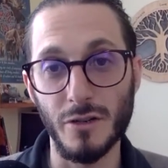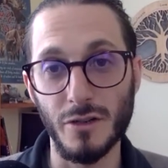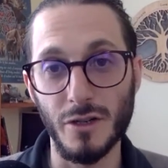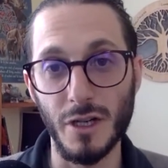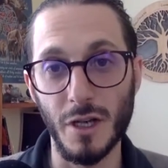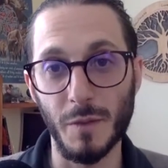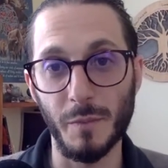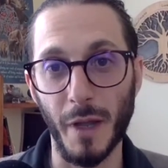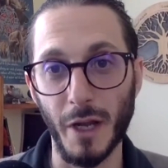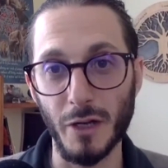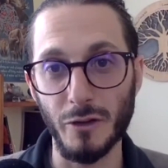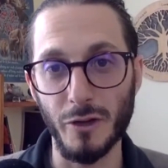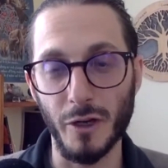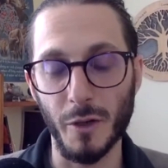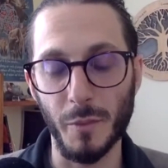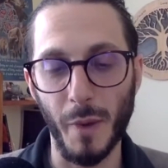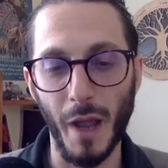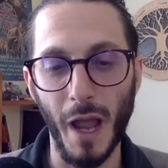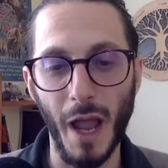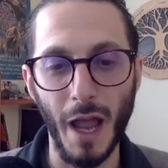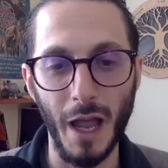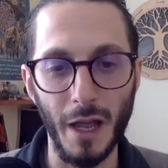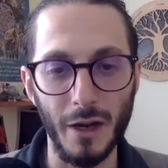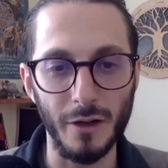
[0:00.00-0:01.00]
geometric
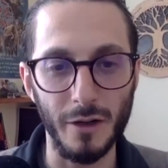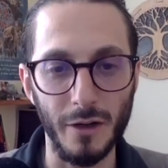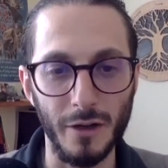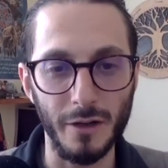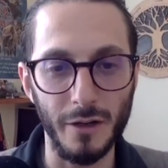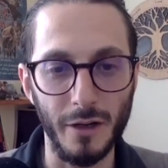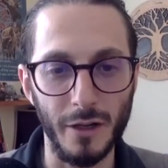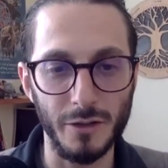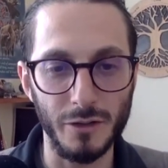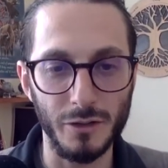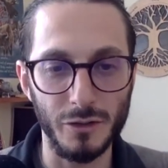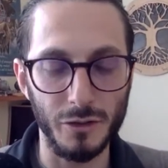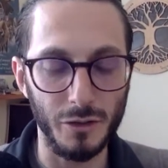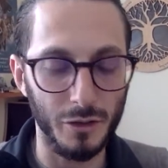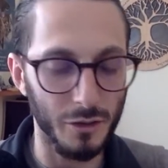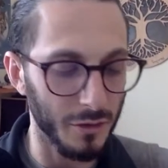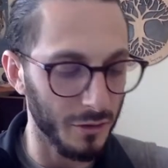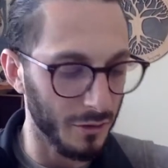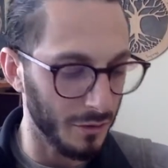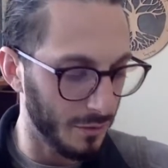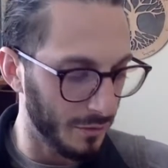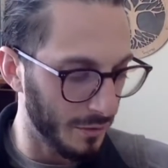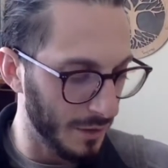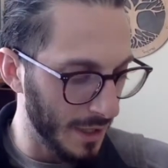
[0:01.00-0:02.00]
pattern, a
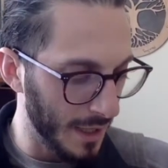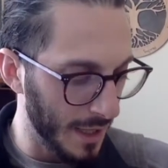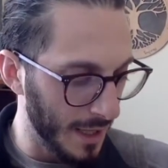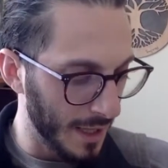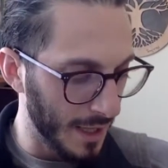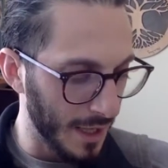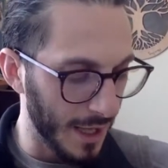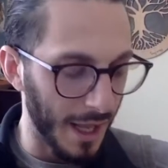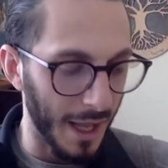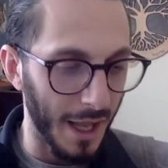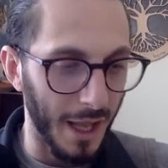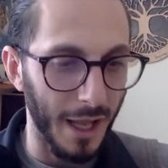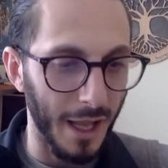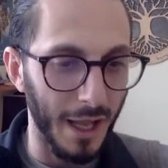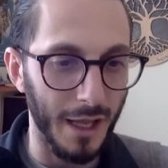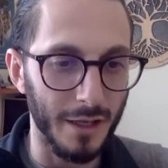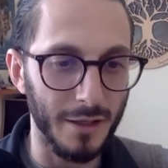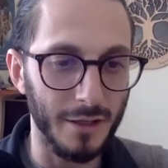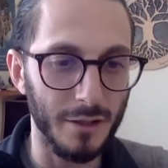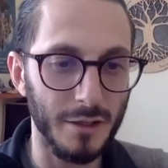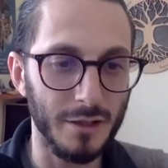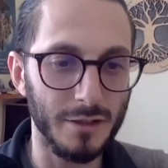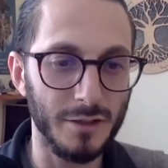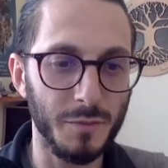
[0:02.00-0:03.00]
circle.
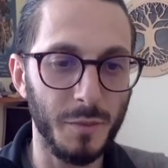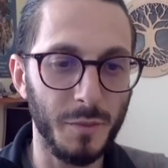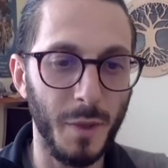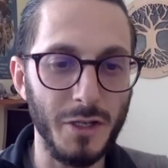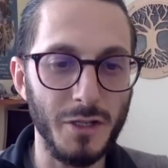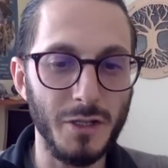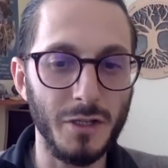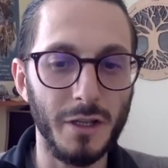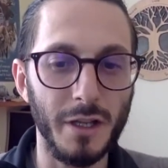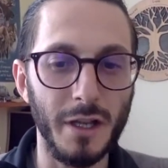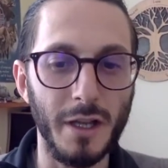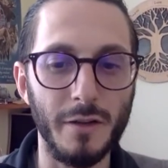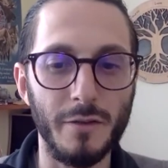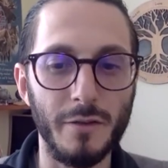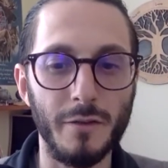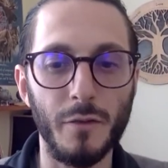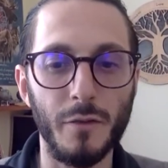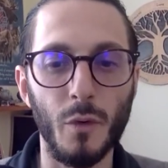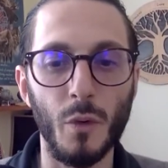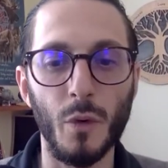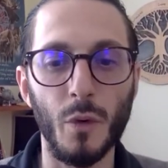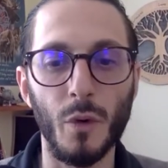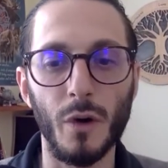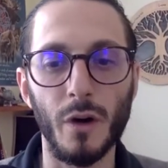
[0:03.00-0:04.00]
And especially
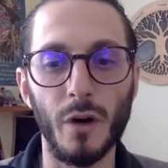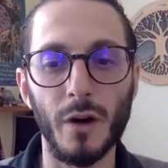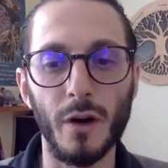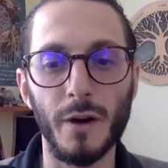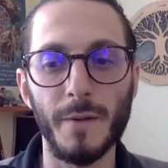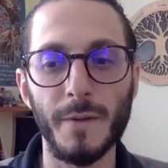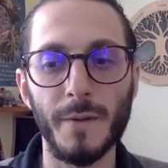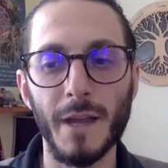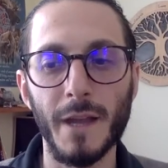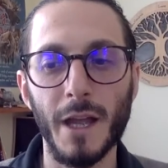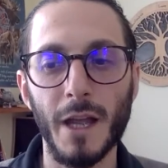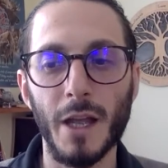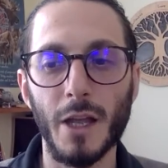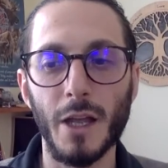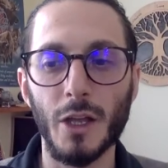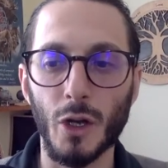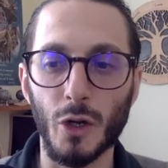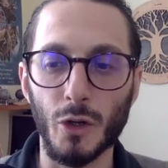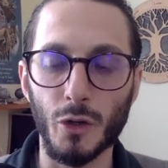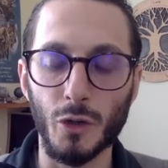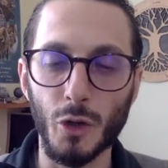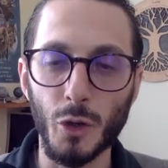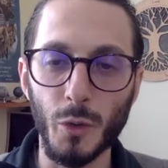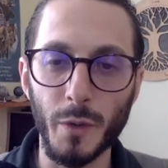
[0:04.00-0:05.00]
for,
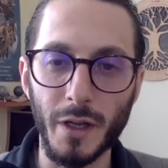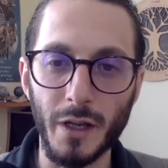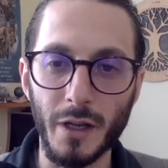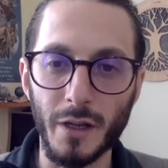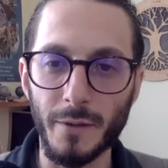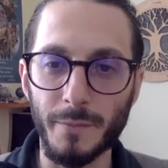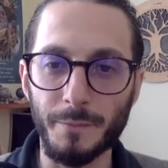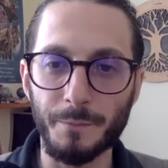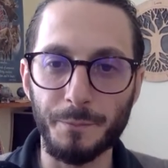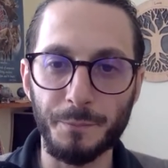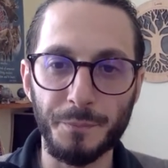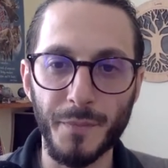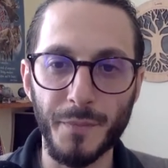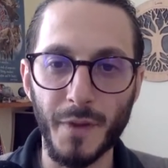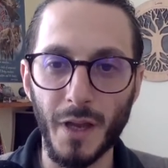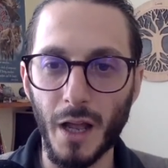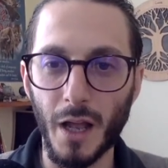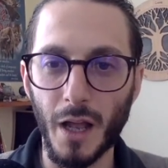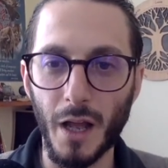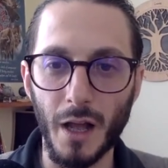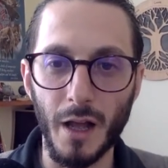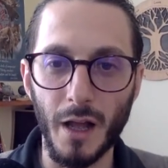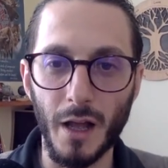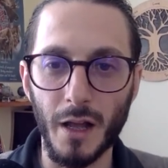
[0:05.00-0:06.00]
doing
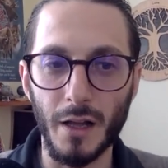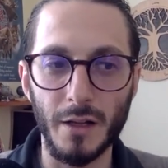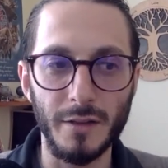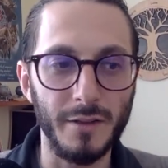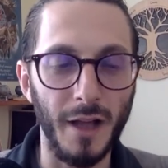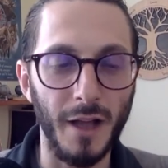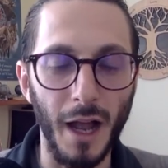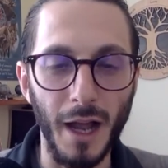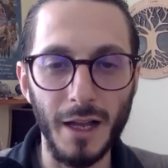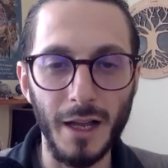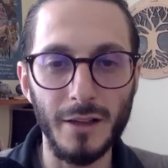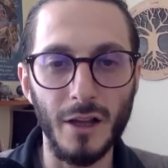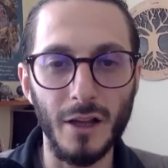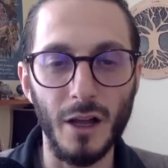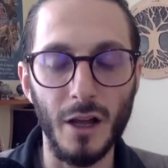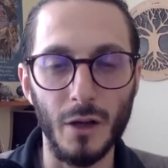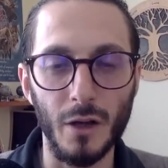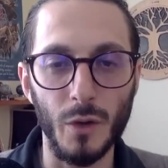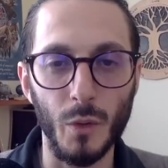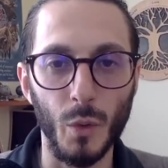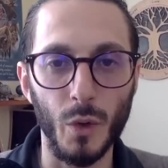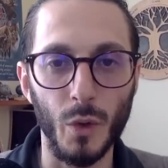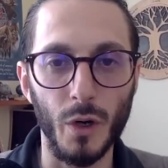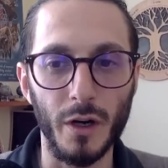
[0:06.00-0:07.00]

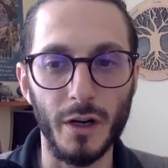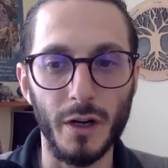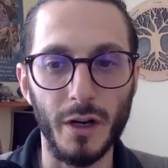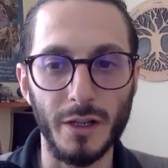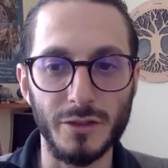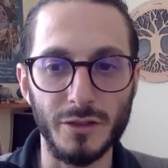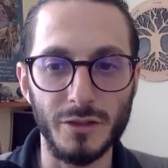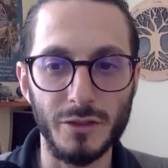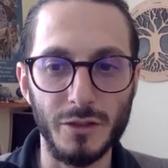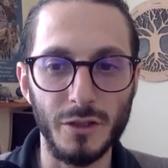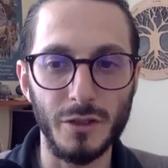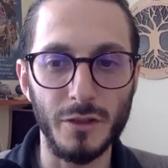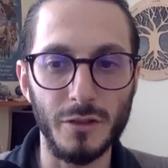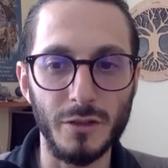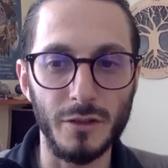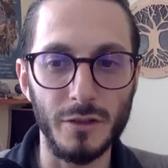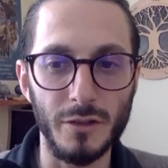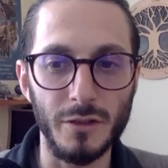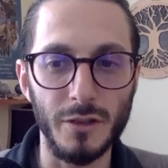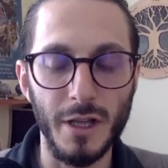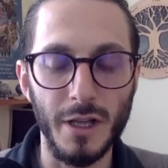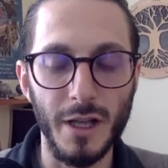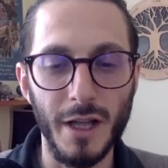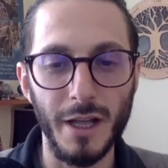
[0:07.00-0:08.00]
dialogue work, a
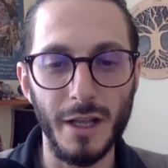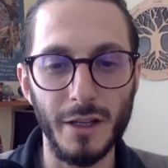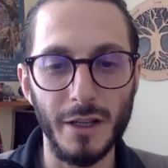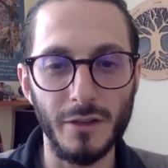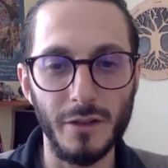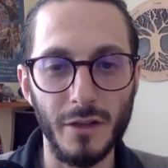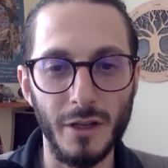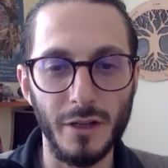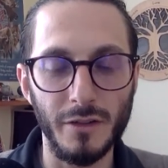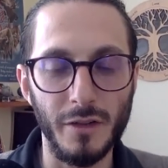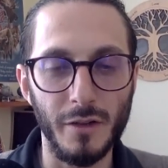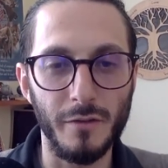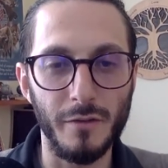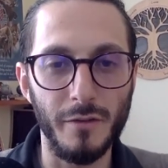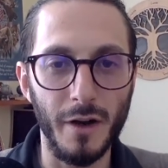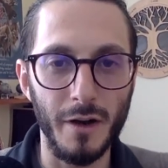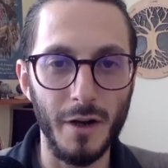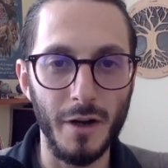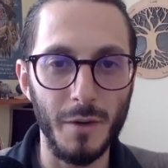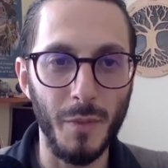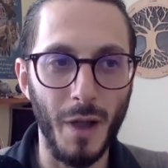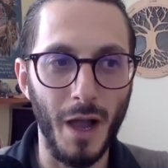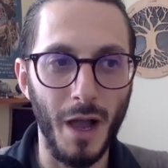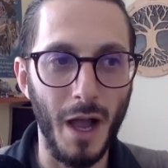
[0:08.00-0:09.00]
circle it's a
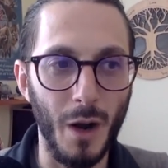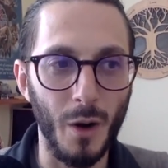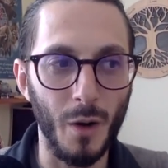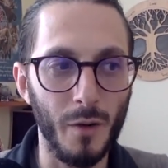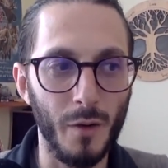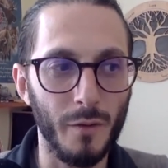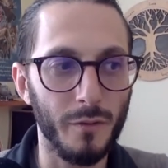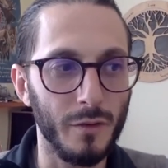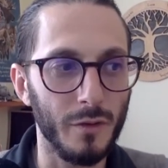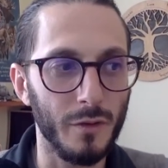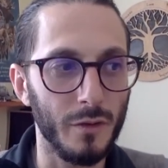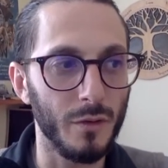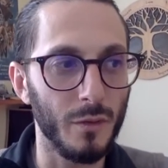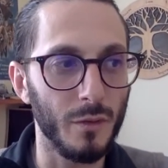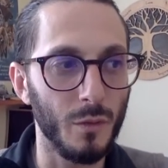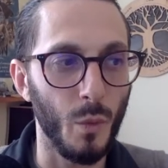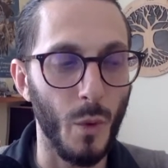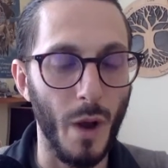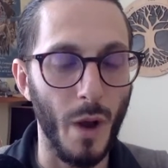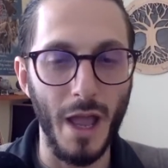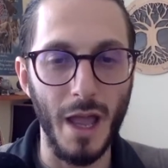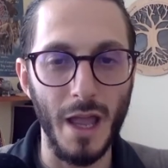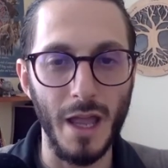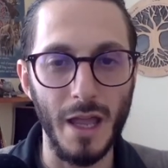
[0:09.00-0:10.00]
very powerful
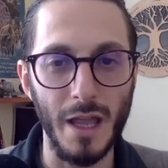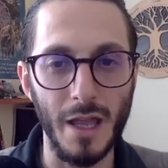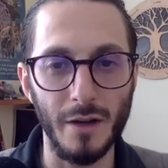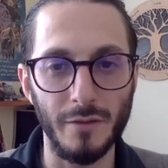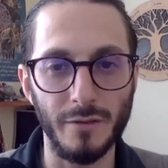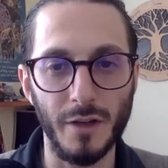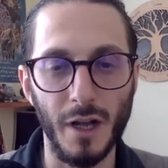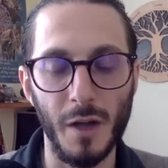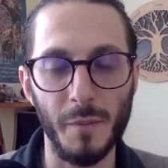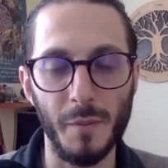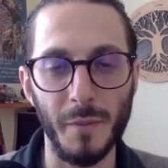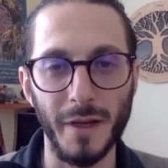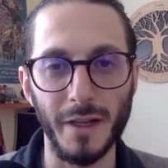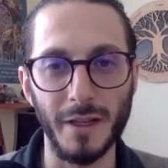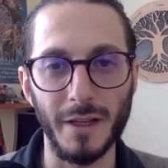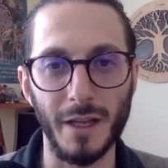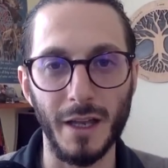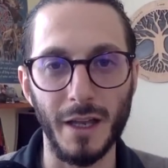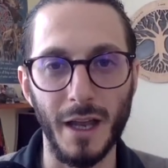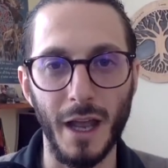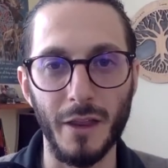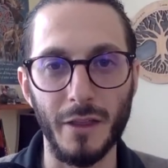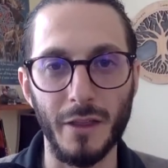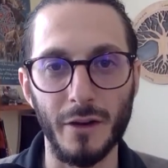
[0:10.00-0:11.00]
way of coming
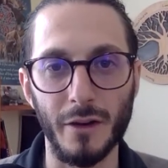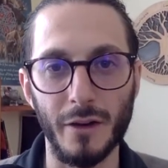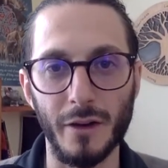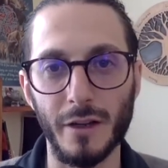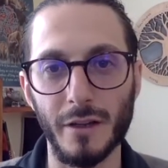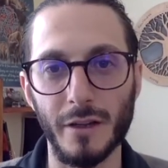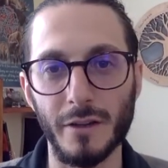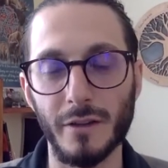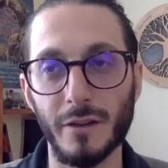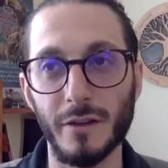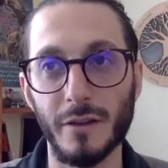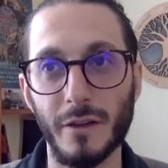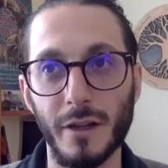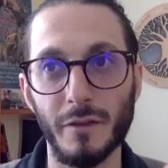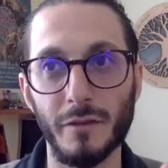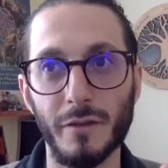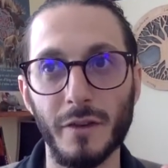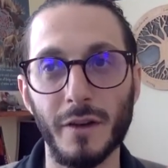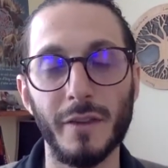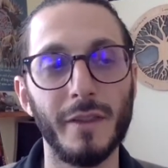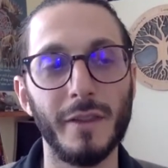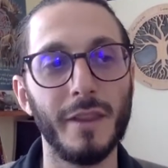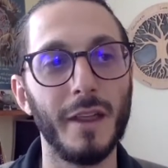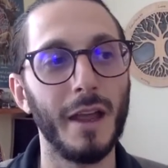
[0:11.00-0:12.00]
together,
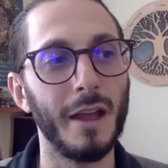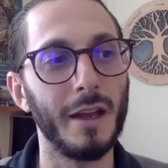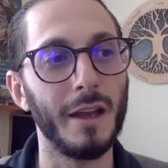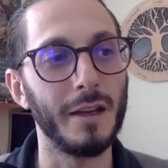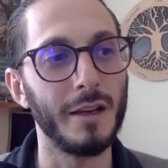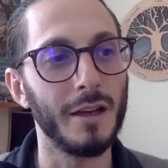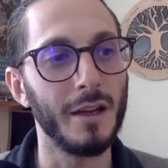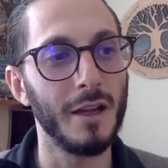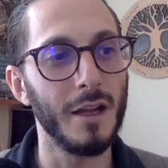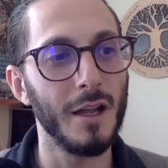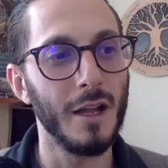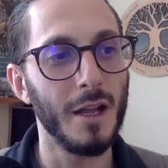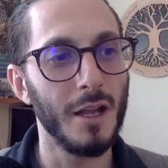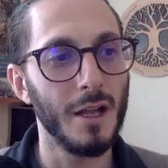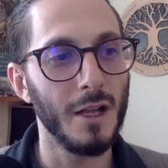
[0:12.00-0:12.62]
different than